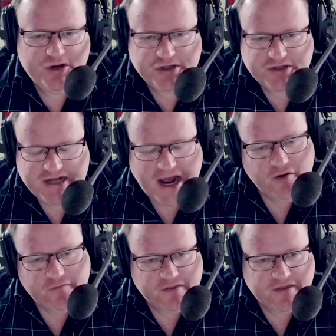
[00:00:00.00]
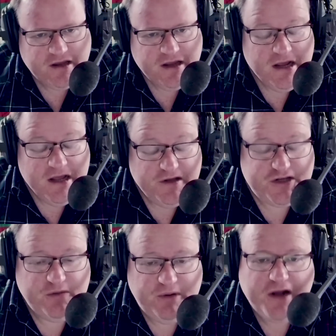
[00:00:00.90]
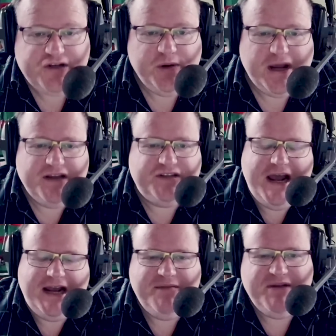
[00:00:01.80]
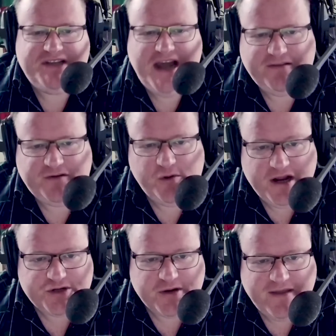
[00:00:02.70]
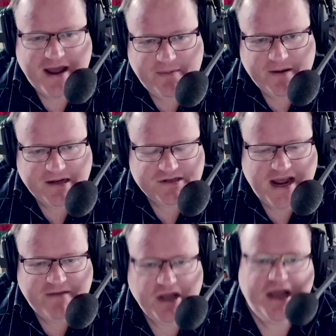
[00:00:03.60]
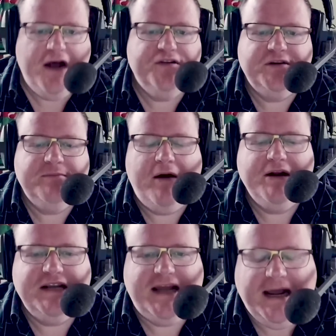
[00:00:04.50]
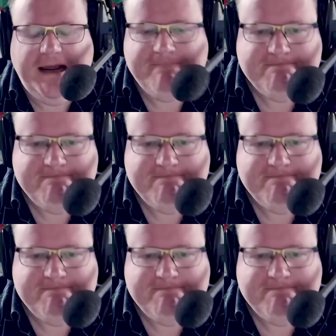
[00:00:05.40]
We should start off with the two blokes who are going to sadly miss out through injury, they being Xavier Coates and Murray Tualagi.